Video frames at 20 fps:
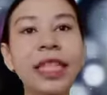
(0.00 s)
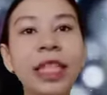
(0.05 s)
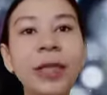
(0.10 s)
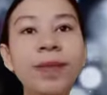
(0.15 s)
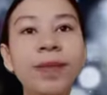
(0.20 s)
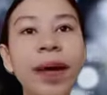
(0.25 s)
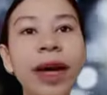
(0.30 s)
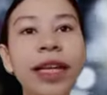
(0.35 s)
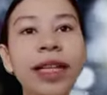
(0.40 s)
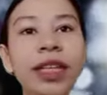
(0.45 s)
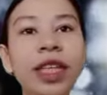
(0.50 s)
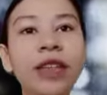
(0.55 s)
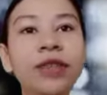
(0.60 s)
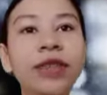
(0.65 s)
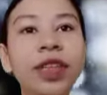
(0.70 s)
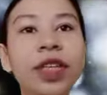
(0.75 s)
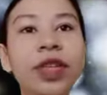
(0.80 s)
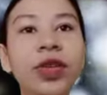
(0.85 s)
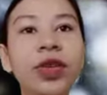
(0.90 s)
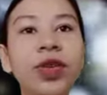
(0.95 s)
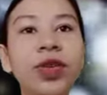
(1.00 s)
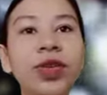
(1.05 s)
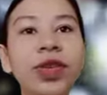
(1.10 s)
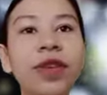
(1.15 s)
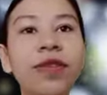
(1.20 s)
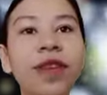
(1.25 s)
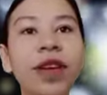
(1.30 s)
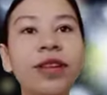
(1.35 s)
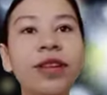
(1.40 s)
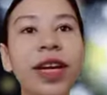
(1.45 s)
Despite of the use
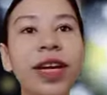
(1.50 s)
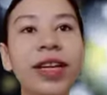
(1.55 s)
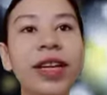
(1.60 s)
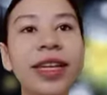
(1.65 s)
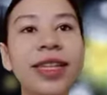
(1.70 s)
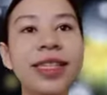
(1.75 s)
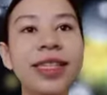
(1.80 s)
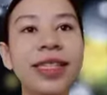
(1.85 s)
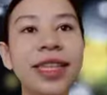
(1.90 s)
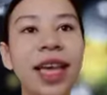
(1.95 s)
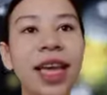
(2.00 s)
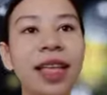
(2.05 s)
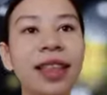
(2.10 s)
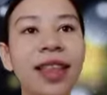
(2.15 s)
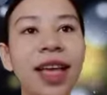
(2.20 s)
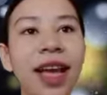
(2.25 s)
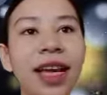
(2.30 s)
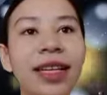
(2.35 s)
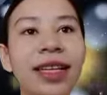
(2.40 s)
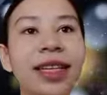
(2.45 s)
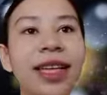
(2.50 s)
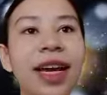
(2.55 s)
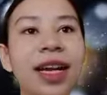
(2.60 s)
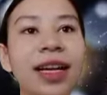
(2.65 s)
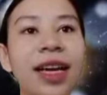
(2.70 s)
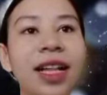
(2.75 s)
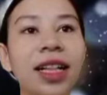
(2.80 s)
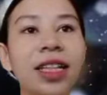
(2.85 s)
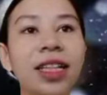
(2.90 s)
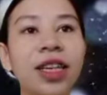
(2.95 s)
of a grading scale and
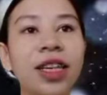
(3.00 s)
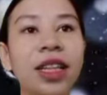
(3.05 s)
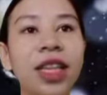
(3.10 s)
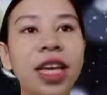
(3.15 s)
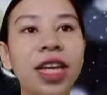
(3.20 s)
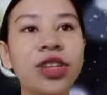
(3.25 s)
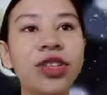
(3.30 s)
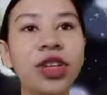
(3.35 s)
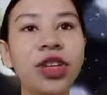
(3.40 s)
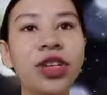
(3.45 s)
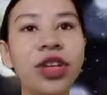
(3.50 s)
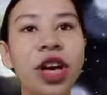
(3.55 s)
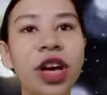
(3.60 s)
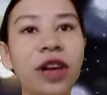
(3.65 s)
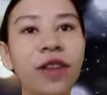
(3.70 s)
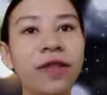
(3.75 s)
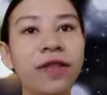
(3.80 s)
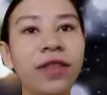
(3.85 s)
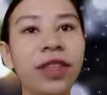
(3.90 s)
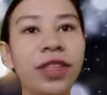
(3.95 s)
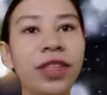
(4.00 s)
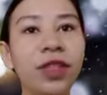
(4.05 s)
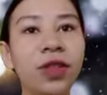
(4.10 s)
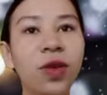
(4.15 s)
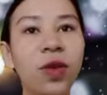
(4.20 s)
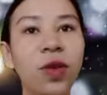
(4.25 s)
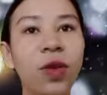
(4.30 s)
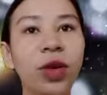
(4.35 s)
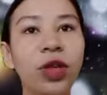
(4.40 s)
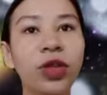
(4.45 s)
calculation of the
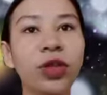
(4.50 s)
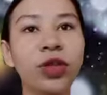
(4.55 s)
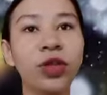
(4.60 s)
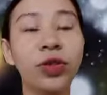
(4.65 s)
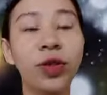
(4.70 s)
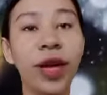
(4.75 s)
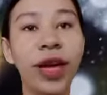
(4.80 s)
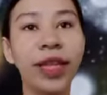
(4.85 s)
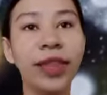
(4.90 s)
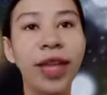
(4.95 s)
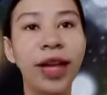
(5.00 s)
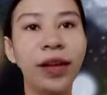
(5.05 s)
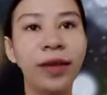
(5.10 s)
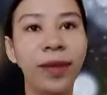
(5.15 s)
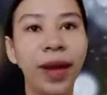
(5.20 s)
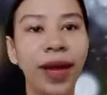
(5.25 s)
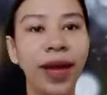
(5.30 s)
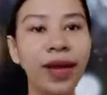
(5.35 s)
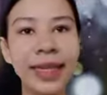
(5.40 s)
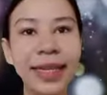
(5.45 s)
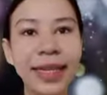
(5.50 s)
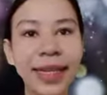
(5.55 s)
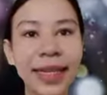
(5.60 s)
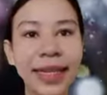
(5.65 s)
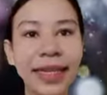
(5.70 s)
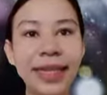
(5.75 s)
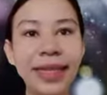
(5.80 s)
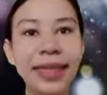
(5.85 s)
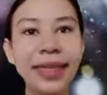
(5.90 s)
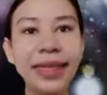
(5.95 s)
score to create a grade,